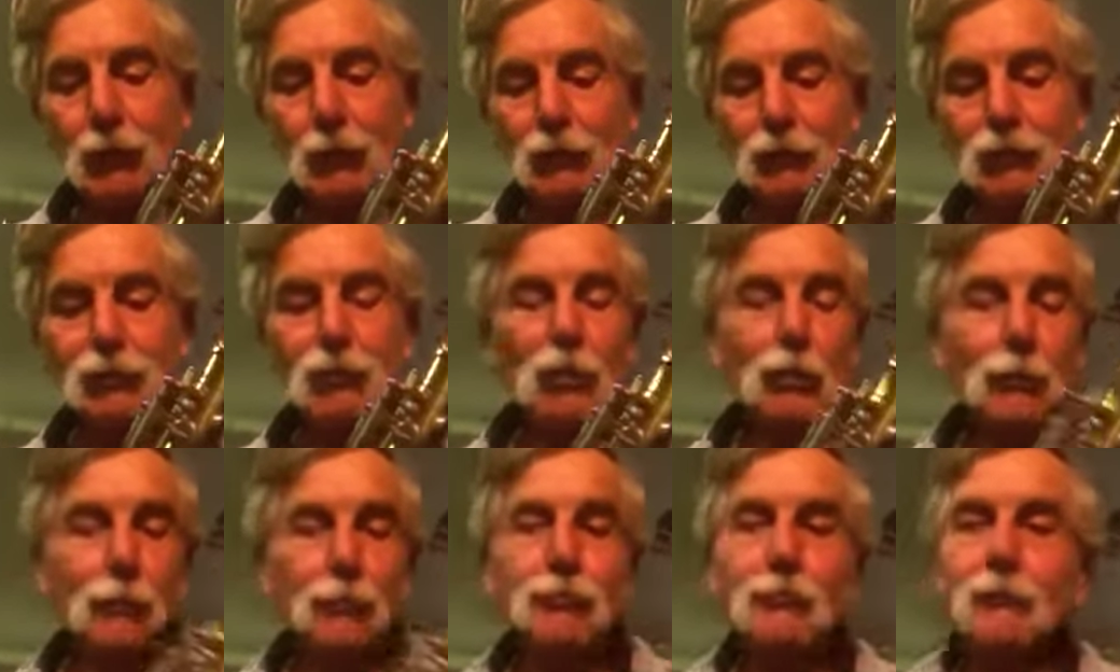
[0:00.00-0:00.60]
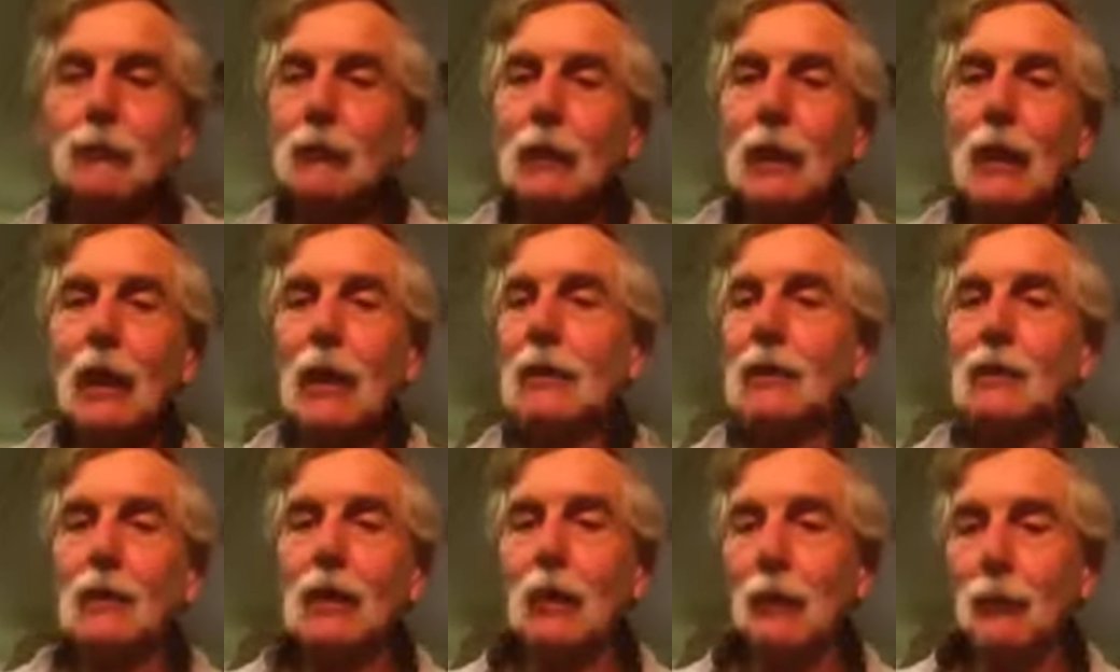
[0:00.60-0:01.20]
so,
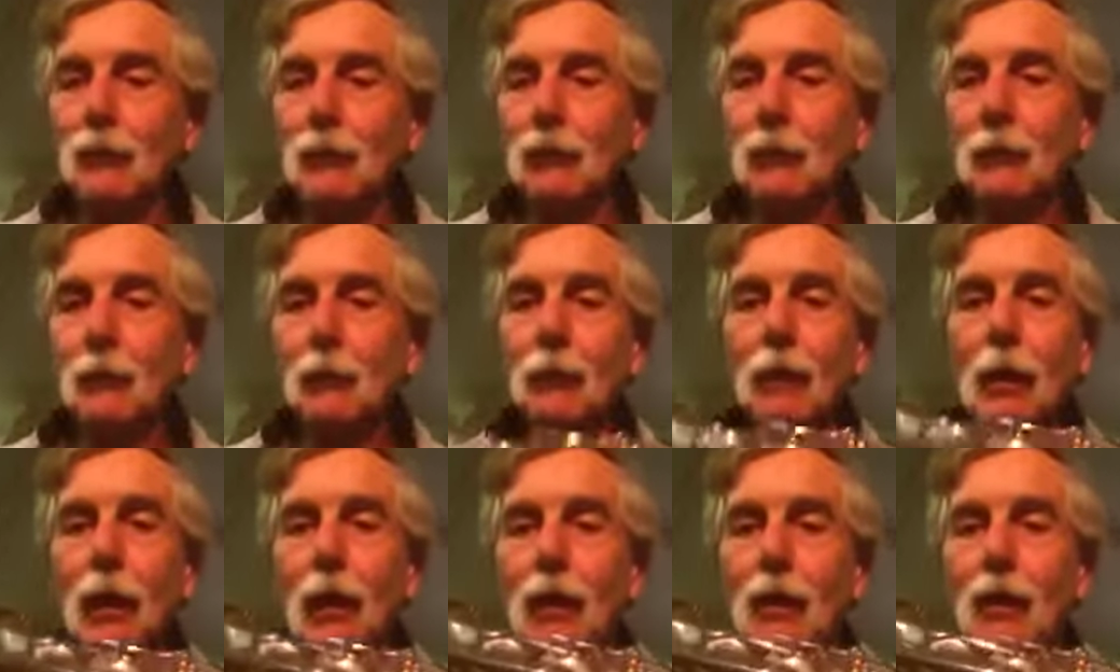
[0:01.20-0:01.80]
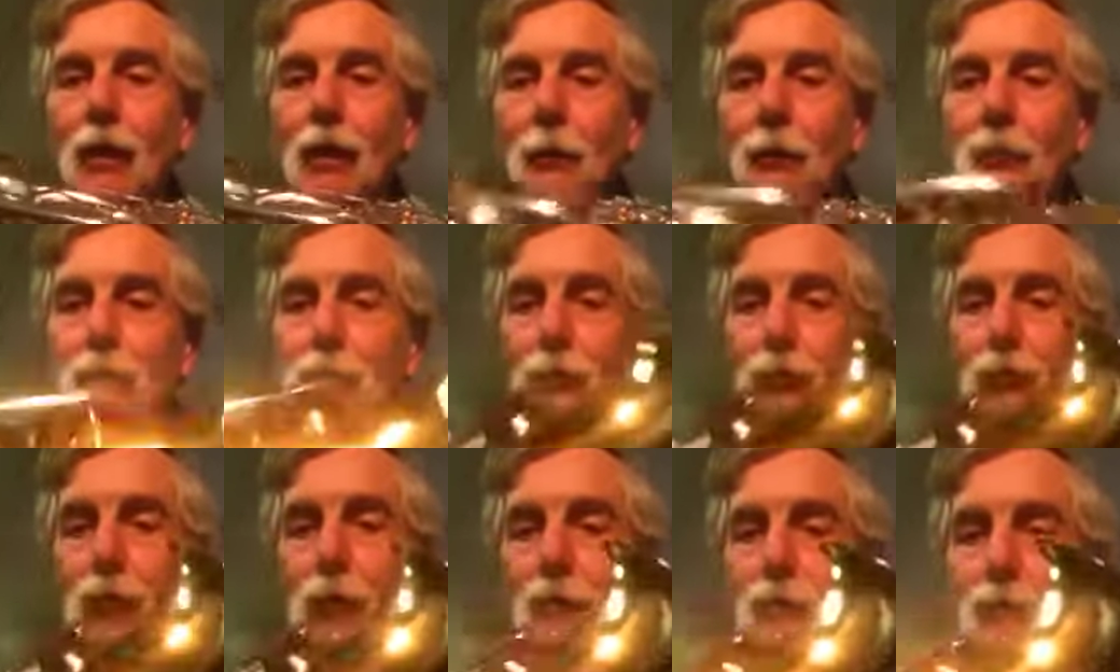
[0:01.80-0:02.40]
anyhow, um,
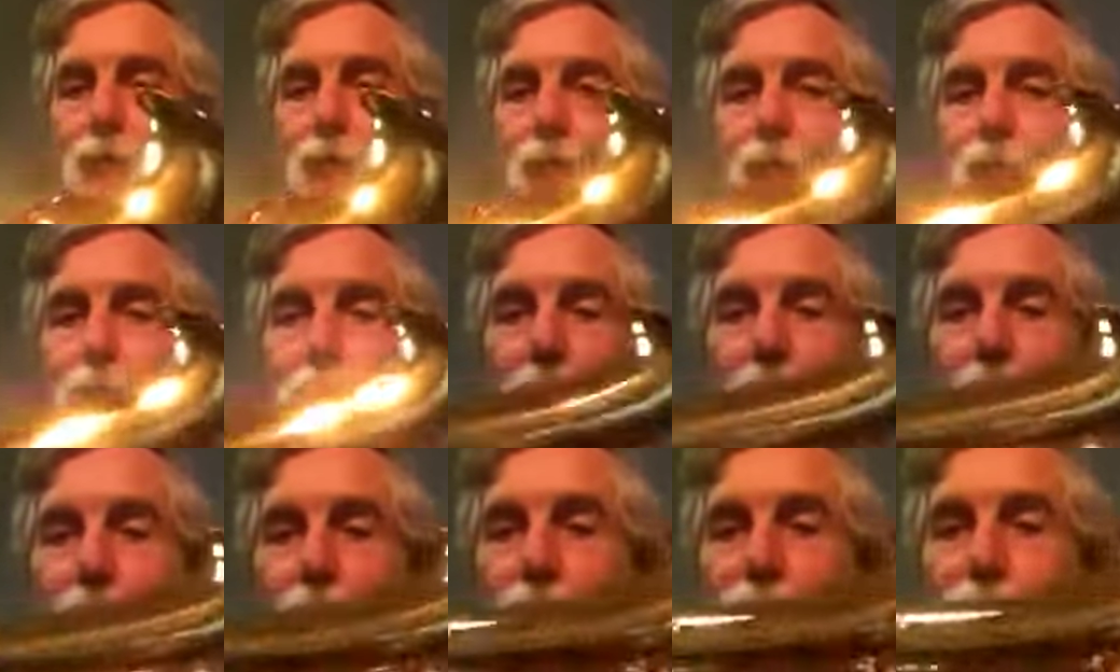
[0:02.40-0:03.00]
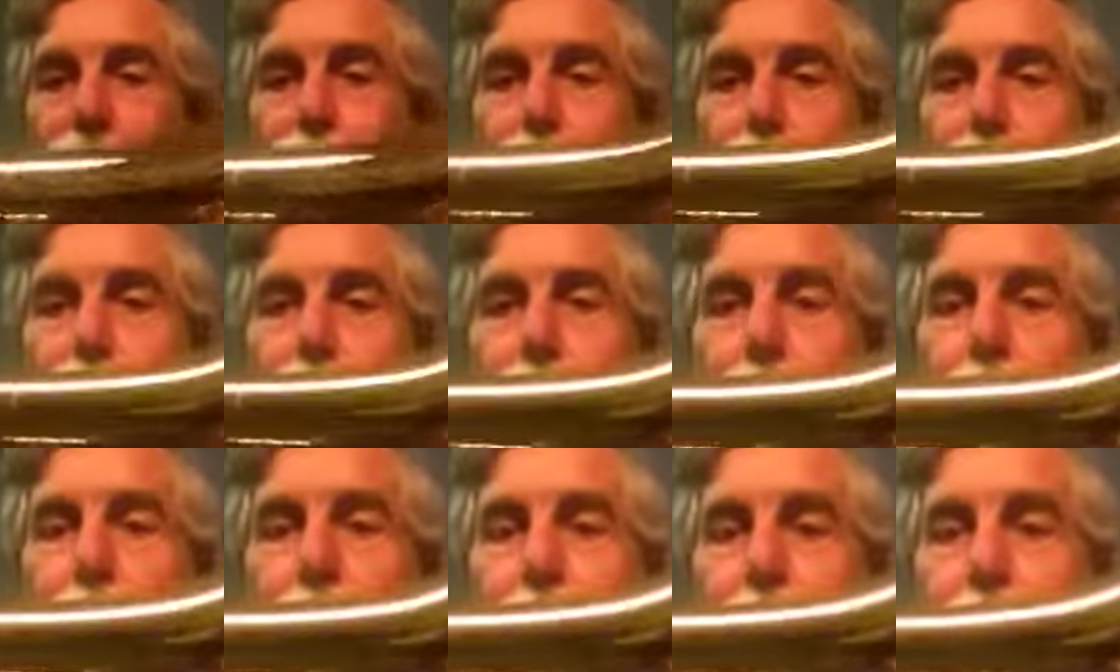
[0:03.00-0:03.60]
Vito Nice
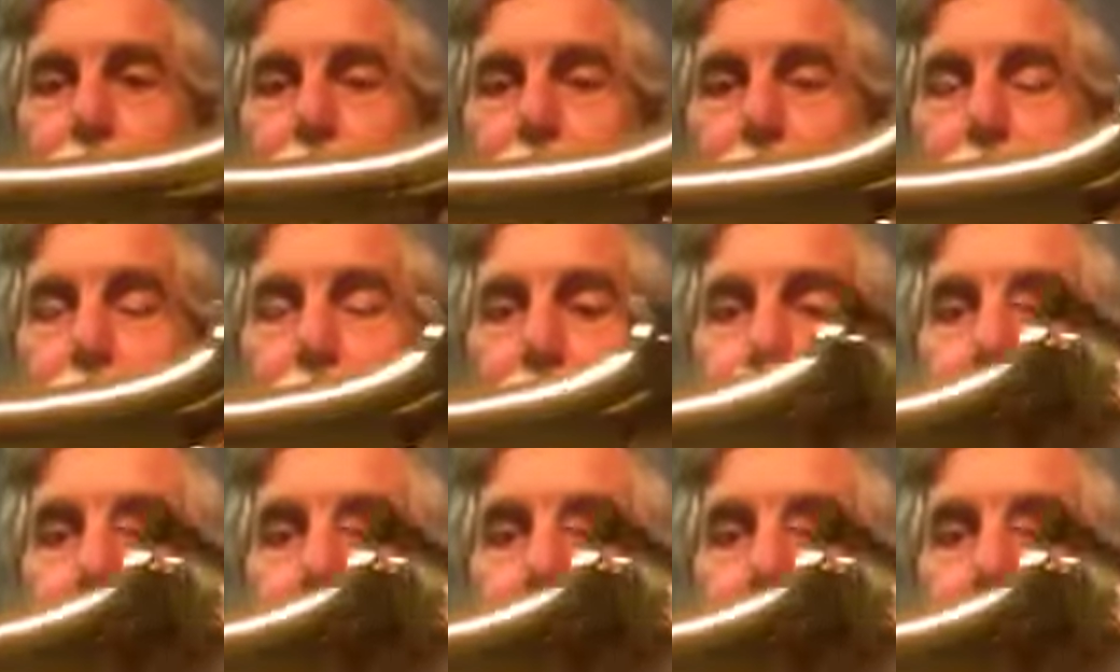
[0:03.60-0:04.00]
Student Model,